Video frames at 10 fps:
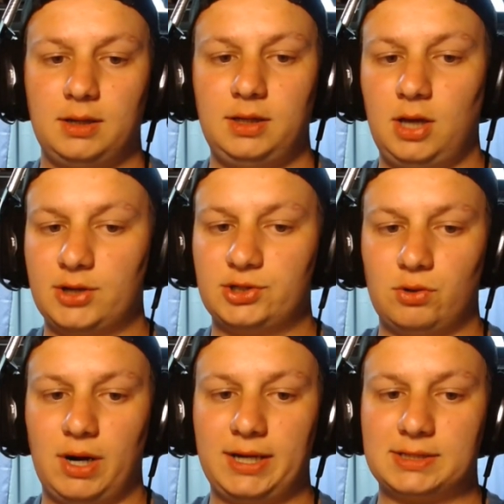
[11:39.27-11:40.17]
He also
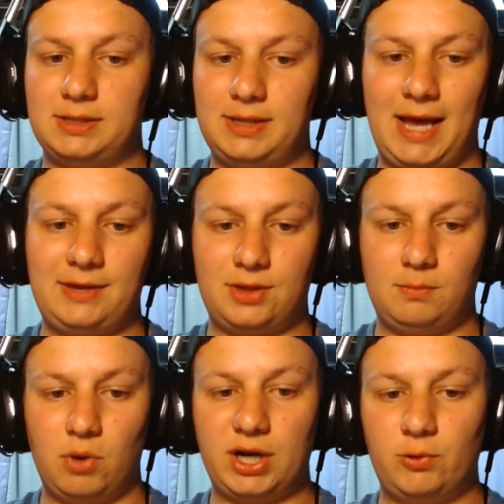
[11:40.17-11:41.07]
ranks 9th
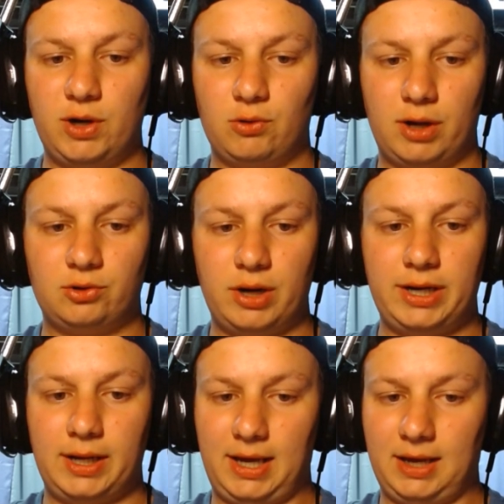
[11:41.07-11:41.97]
in breakaway run
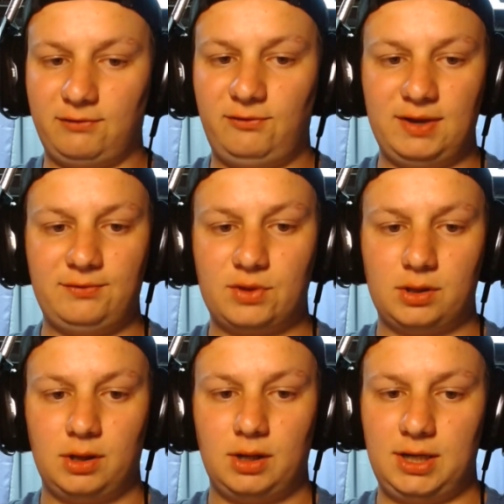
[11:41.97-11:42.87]
rate and 5th
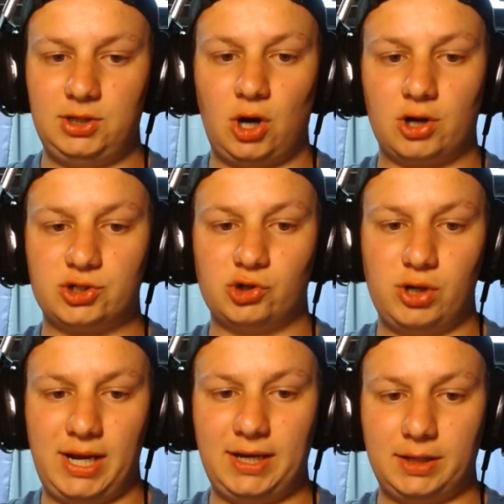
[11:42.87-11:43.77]
in yards
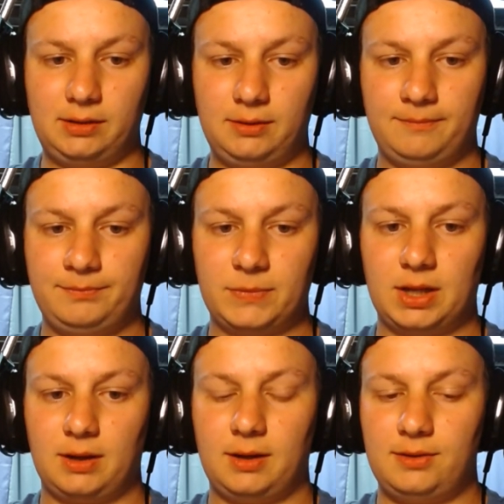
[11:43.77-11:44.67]
created.
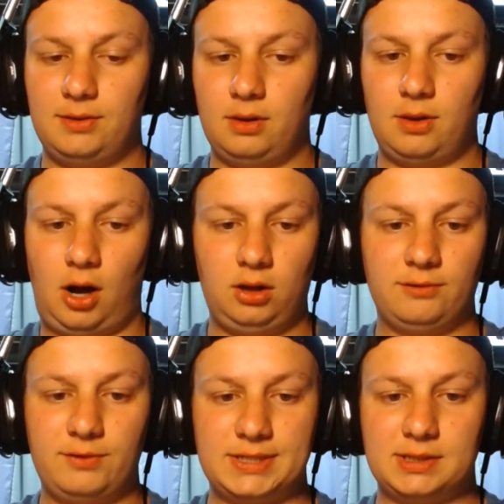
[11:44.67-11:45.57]

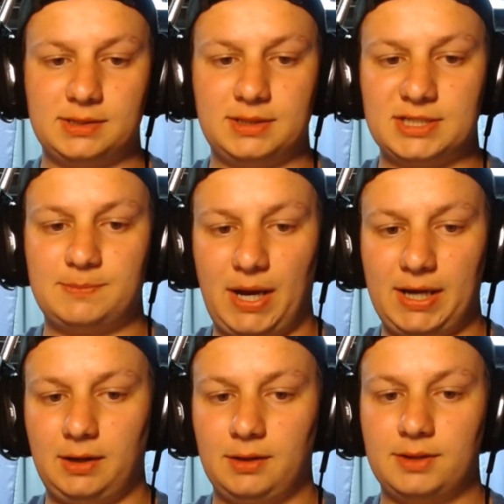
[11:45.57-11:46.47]
All of this is
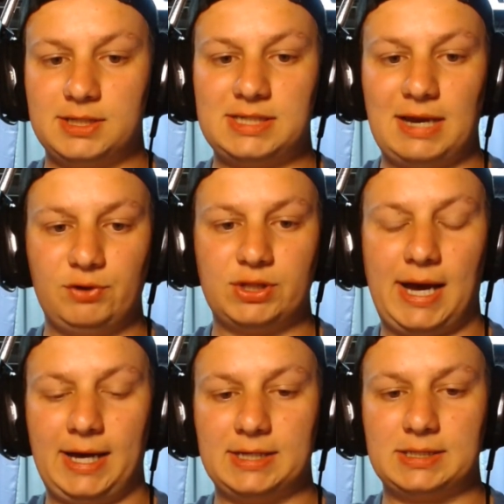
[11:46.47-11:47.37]
despite the 7th
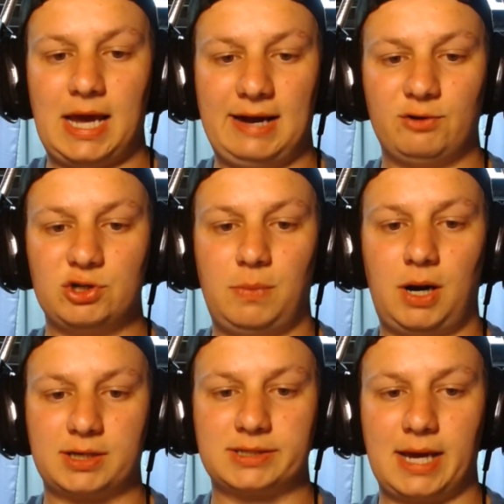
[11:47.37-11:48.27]
highest average
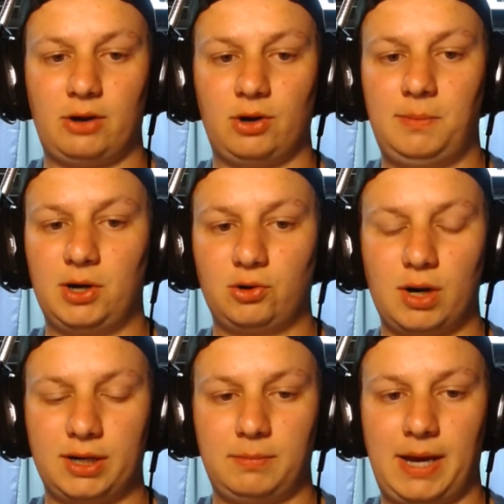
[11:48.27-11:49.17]
box count among
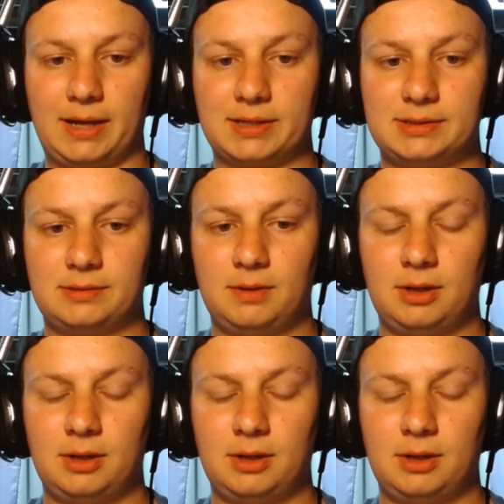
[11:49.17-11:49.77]
running backs.